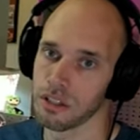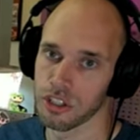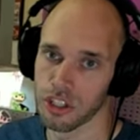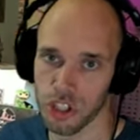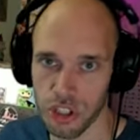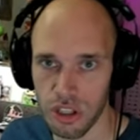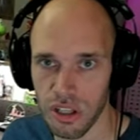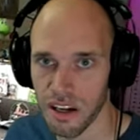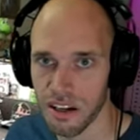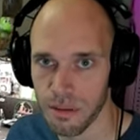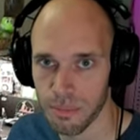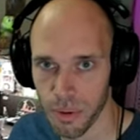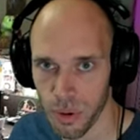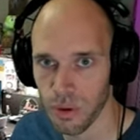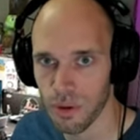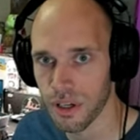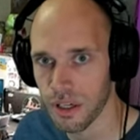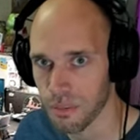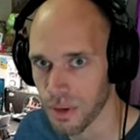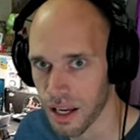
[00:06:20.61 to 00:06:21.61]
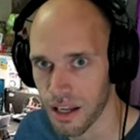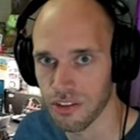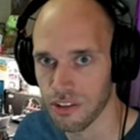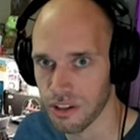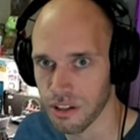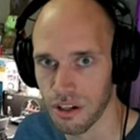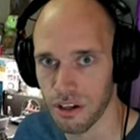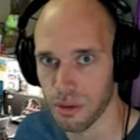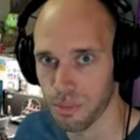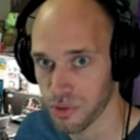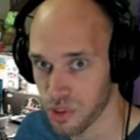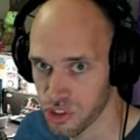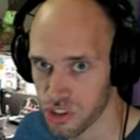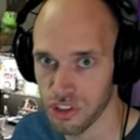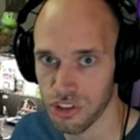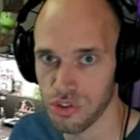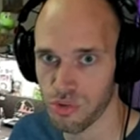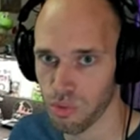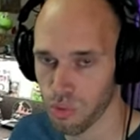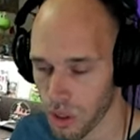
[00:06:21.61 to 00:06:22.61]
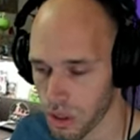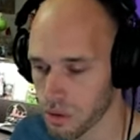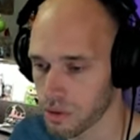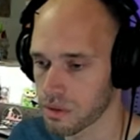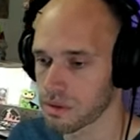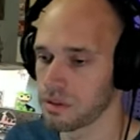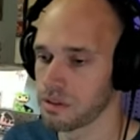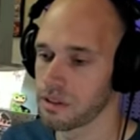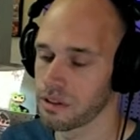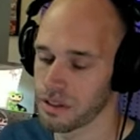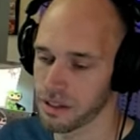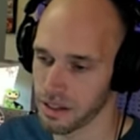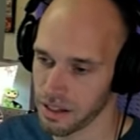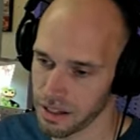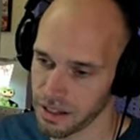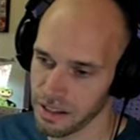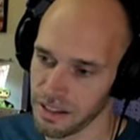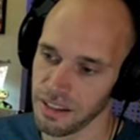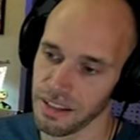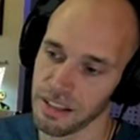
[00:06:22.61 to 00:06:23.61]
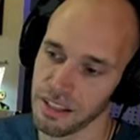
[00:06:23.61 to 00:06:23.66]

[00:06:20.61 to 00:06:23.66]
Good luck pulling Magikarp. You just won't, okay?